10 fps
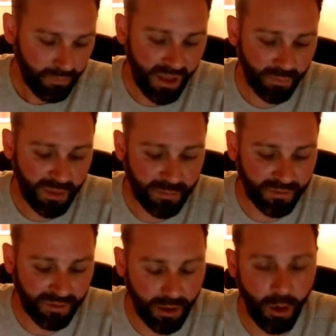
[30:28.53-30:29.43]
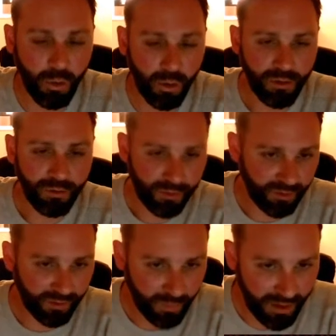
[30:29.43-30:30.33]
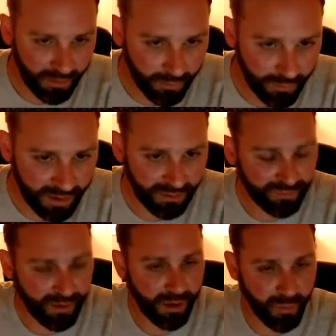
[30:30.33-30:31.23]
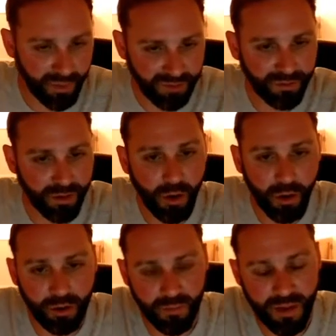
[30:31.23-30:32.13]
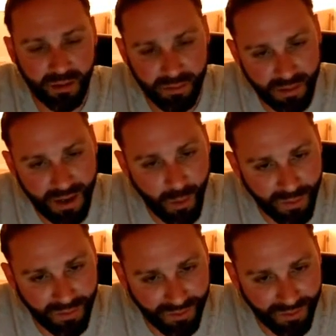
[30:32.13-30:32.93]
And people say, oh, well, you should just make the rectifier beefier or make the output